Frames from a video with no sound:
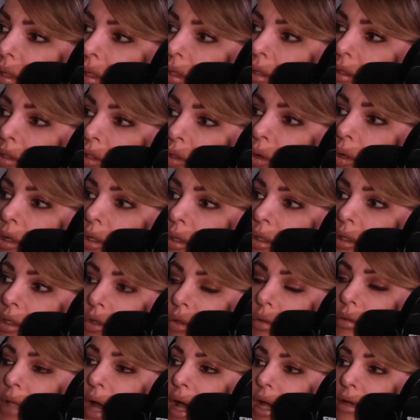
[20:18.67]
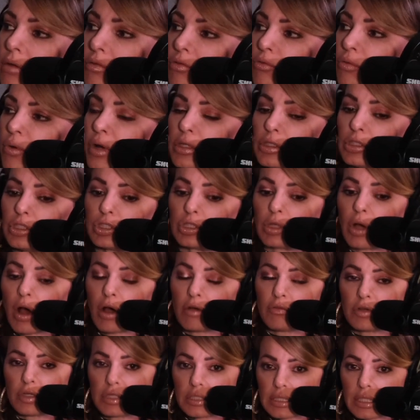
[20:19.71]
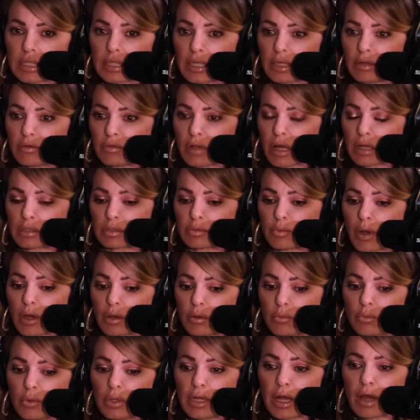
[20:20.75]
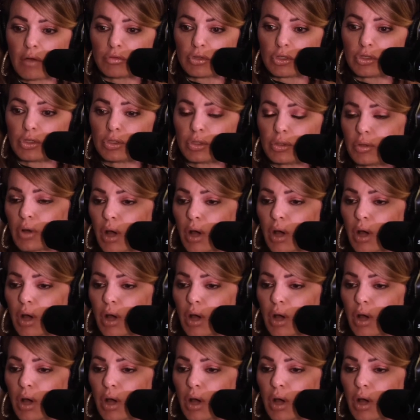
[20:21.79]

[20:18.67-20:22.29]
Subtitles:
your life, which obviously if that's what we'd have to do,